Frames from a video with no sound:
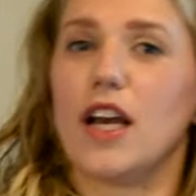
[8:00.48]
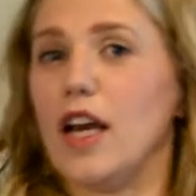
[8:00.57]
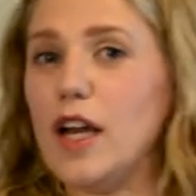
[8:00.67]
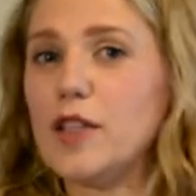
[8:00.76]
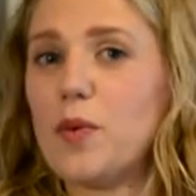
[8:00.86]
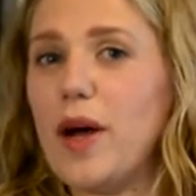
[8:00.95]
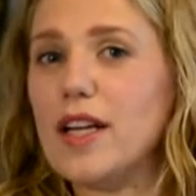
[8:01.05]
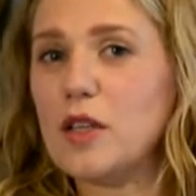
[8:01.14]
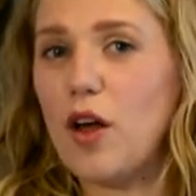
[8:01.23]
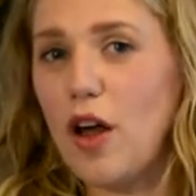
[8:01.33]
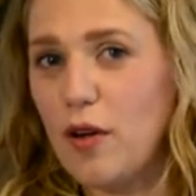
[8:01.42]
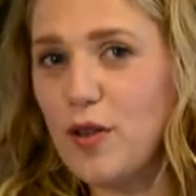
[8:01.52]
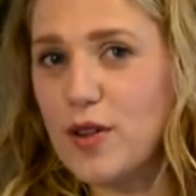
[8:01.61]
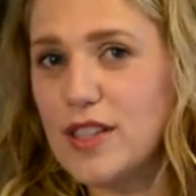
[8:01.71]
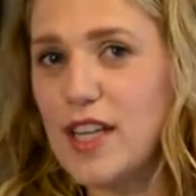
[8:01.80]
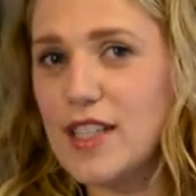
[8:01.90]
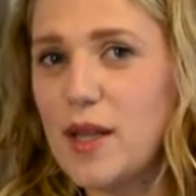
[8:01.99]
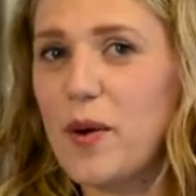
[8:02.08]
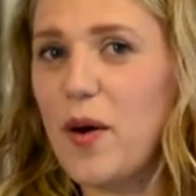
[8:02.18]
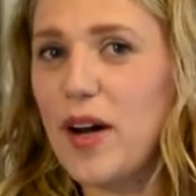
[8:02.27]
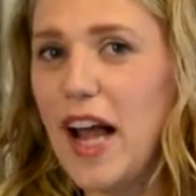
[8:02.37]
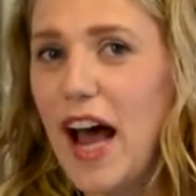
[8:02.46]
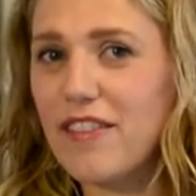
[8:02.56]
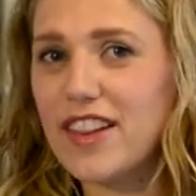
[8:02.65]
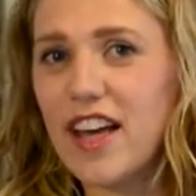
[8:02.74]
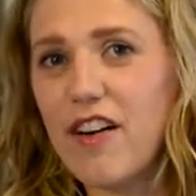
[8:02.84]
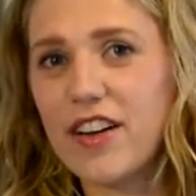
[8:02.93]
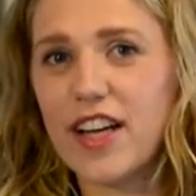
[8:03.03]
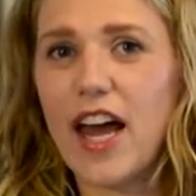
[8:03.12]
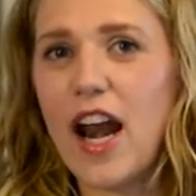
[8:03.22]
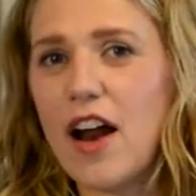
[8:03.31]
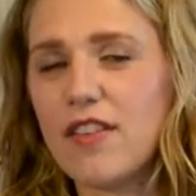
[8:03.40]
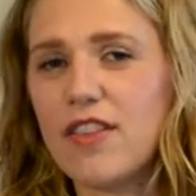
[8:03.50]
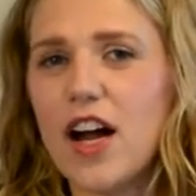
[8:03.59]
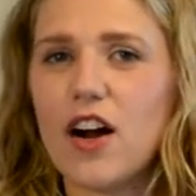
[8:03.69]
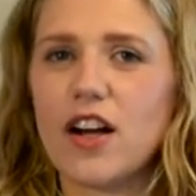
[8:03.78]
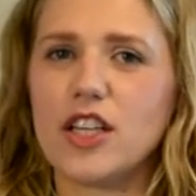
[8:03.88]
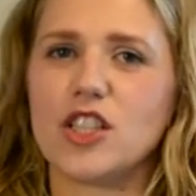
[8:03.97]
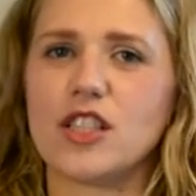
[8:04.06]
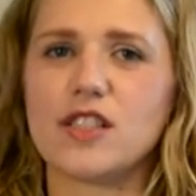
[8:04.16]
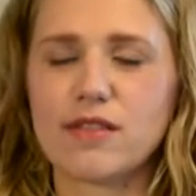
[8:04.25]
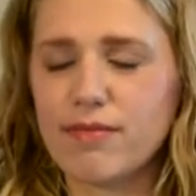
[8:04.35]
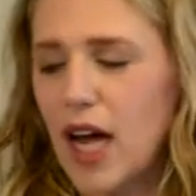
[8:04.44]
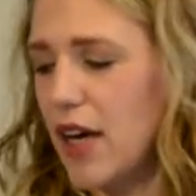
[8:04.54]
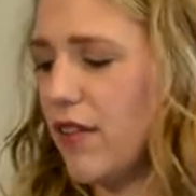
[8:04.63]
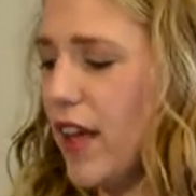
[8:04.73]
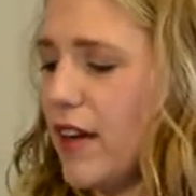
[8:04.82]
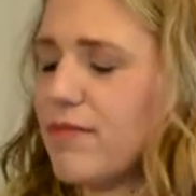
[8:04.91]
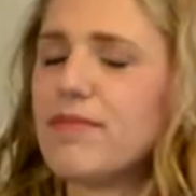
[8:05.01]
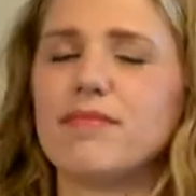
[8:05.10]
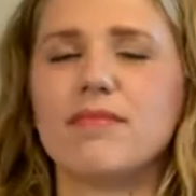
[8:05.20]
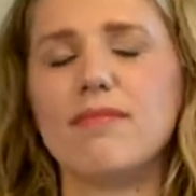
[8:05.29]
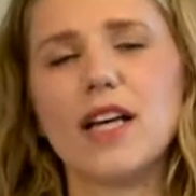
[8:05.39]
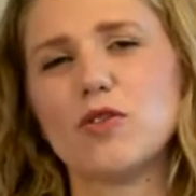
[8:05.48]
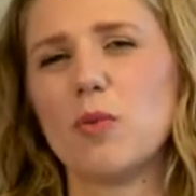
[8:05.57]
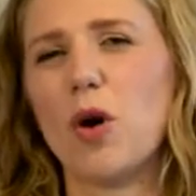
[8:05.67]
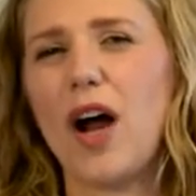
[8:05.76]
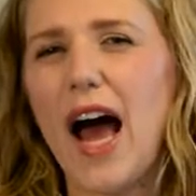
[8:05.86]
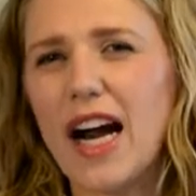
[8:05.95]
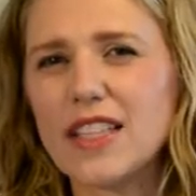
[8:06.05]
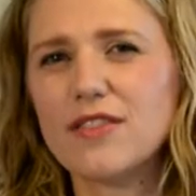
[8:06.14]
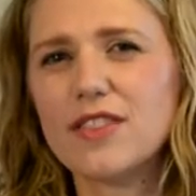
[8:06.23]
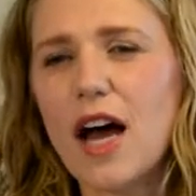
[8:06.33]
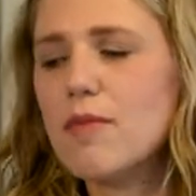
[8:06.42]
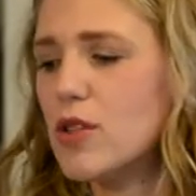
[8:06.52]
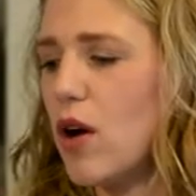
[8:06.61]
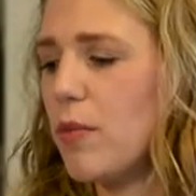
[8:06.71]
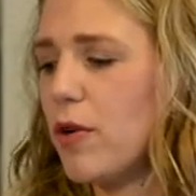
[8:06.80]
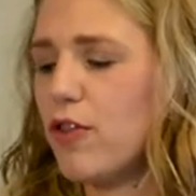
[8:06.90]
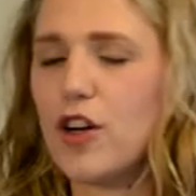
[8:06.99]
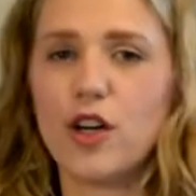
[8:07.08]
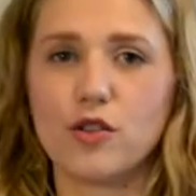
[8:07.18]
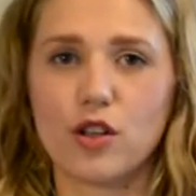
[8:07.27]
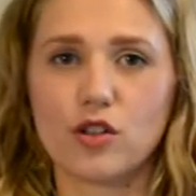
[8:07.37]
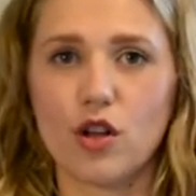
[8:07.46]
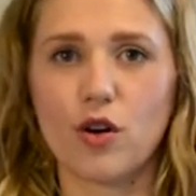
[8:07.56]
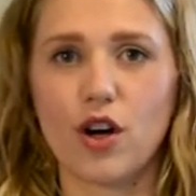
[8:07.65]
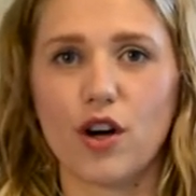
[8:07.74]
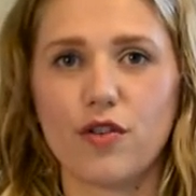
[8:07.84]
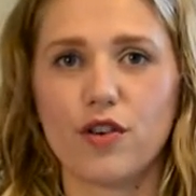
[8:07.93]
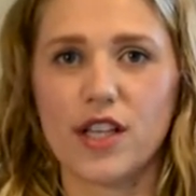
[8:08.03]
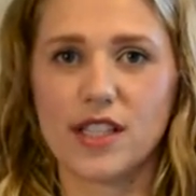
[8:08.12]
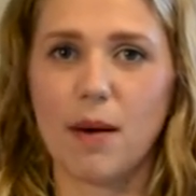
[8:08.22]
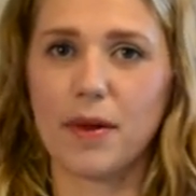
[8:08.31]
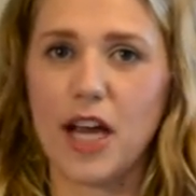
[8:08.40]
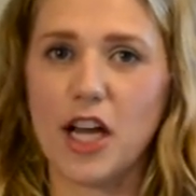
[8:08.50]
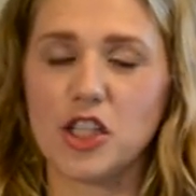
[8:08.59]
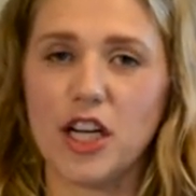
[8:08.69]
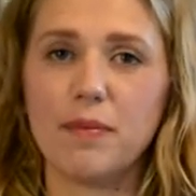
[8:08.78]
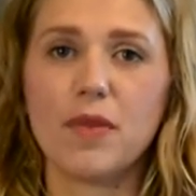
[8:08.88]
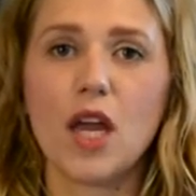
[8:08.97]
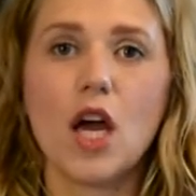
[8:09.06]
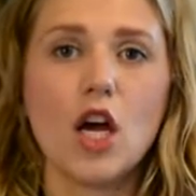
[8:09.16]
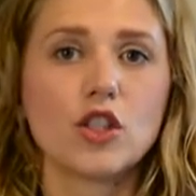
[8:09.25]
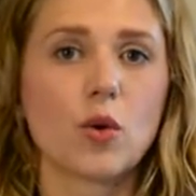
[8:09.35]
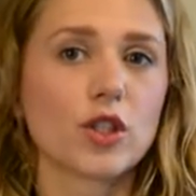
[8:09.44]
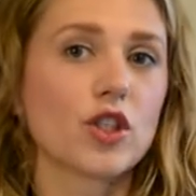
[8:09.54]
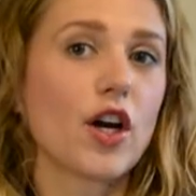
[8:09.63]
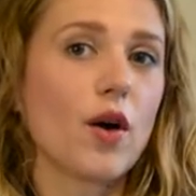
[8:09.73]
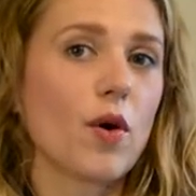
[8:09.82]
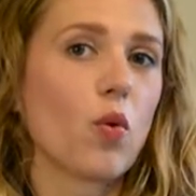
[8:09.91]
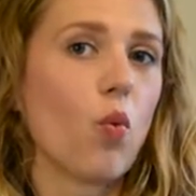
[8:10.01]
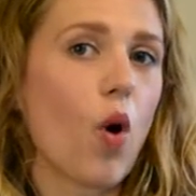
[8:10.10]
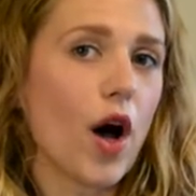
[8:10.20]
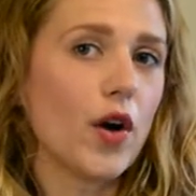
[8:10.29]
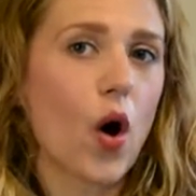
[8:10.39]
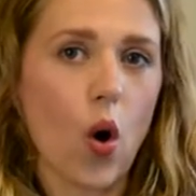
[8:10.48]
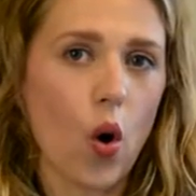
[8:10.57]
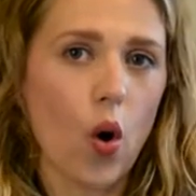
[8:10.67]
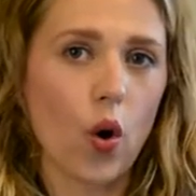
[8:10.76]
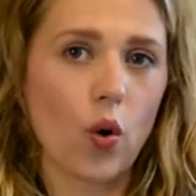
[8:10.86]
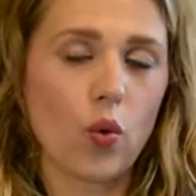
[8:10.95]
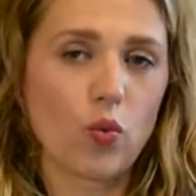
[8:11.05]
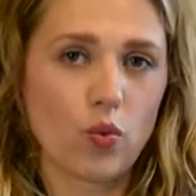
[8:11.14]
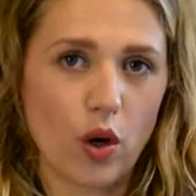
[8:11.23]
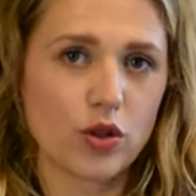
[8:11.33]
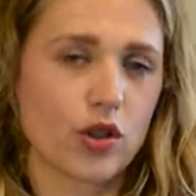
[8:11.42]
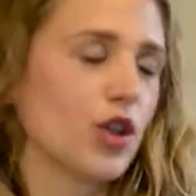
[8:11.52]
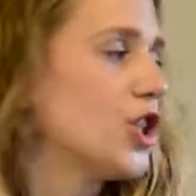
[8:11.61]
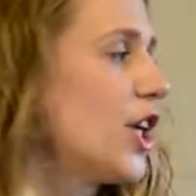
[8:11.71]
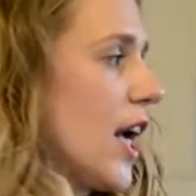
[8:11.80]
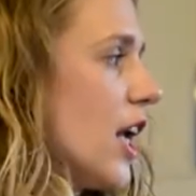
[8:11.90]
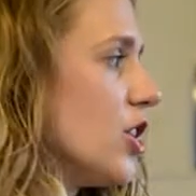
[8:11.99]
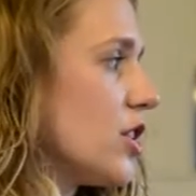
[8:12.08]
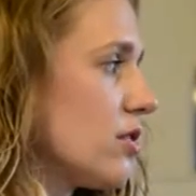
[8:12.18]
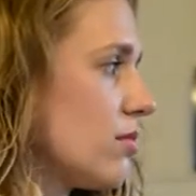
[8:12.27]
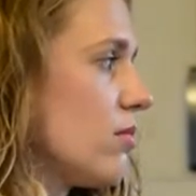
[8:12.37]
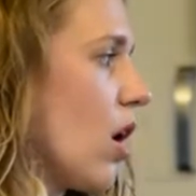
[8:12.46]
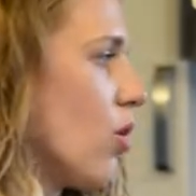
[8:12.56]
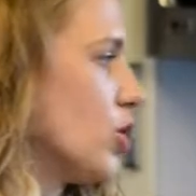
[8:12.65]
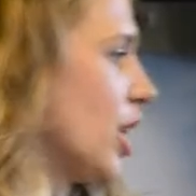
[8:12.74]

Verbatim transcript: to need to wait till all of those things that we already have in the oven get out of there and it just kind of like makes for more active time, so I prefer to use the slow cooker for this application. So we're starting with one whole roaster chicken, just a whole